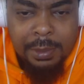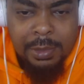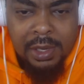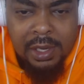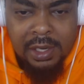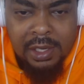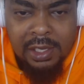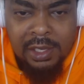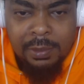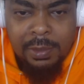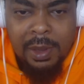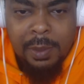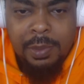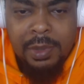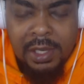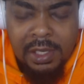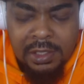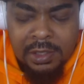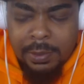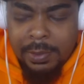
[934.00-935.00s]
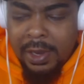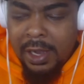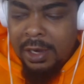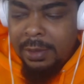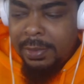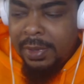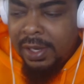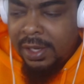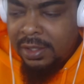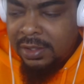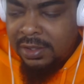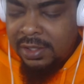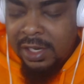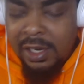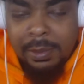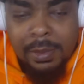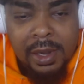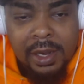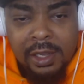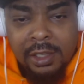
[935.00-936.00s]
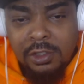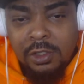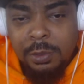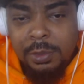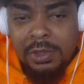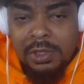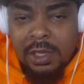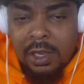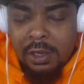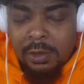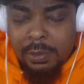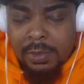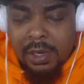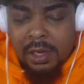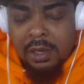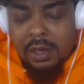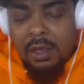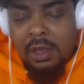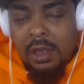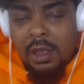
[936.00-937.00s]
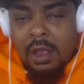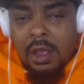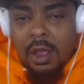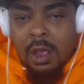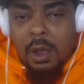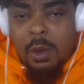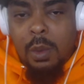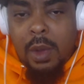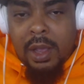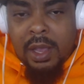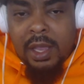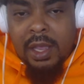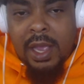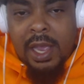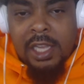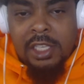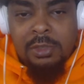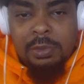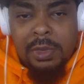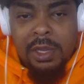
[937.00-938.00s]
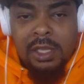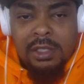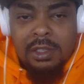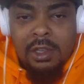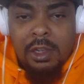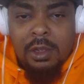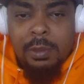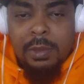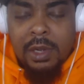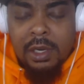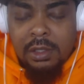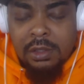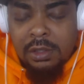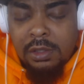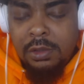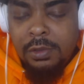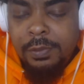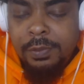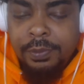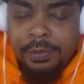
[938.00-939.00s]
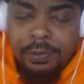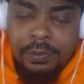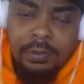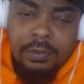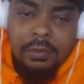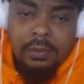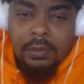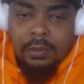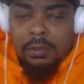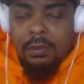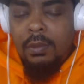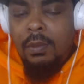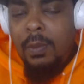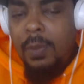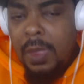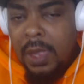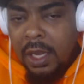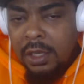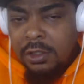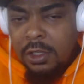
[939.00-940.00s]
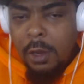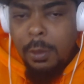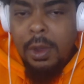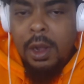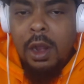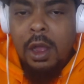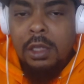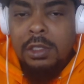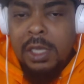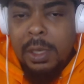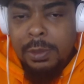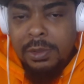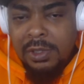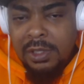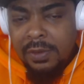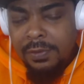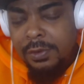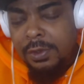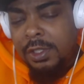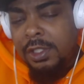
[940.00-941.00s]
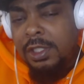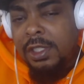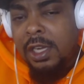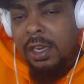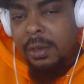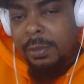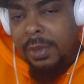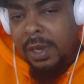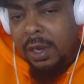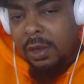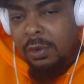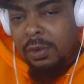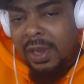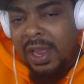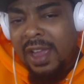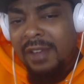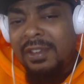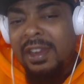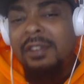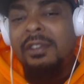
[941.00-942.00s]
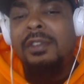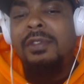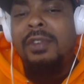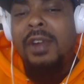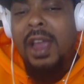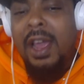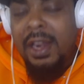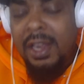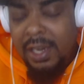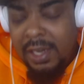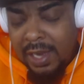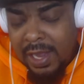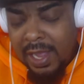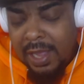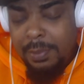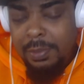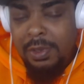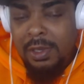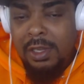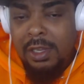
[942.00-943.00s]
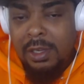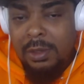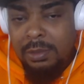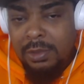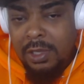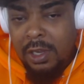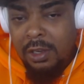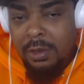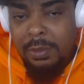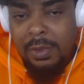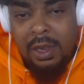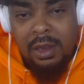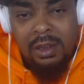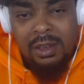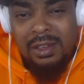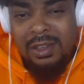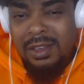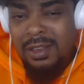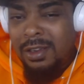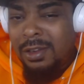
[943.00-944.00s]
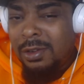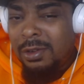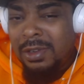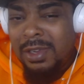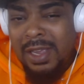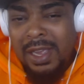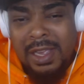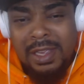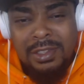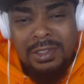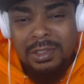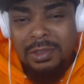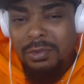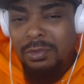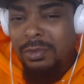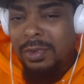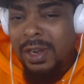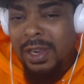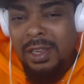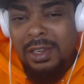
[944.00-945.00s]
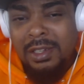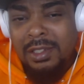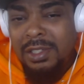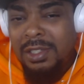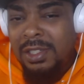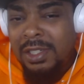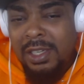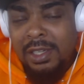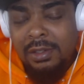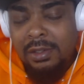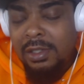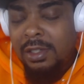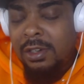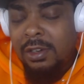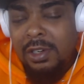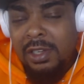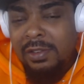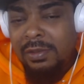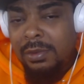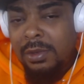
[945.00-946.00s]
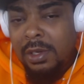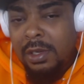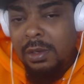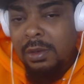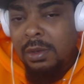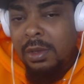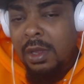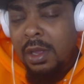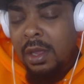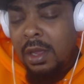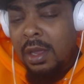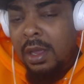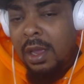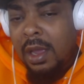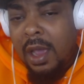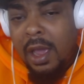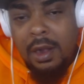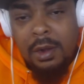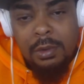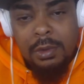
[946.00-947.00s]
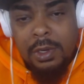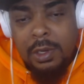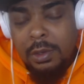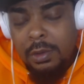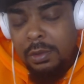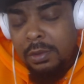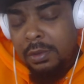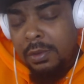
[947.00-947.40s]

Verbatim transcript: in and get my piece about it, man, because everybody else gonna be talking about it. Why can't Heist Man talk about it too? I talk about all type of stuff on this channel, man. I go live every Friday at 9 p.m. talking about all kinds of regular shit. You don't even know. I don't know.